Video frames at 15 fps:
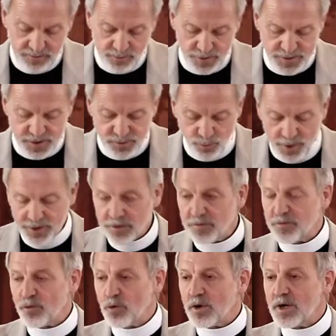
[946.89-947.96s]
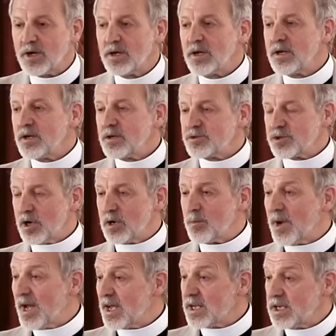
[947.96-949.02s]
Verses 1 to 4,
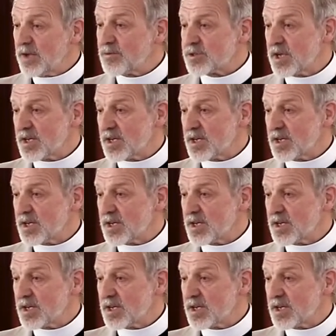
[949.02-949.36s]
Jeremiah gives